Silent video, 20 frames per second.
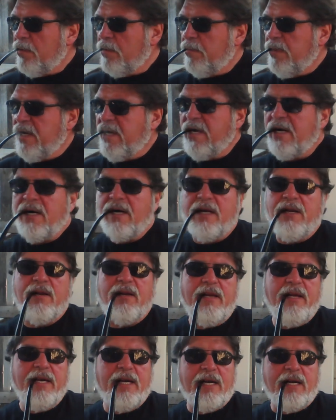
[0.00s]
Because
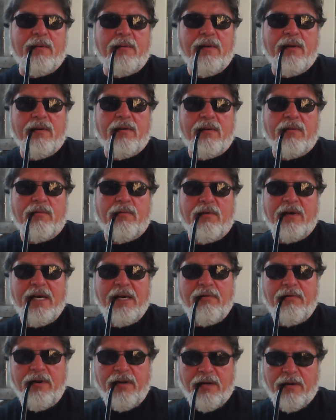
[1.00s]
he had a
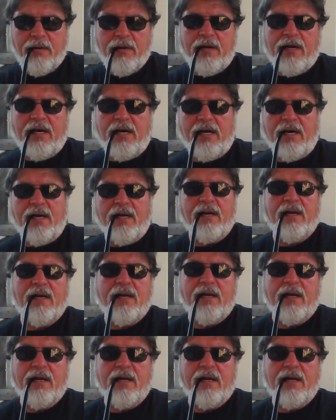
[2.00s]
right, uh,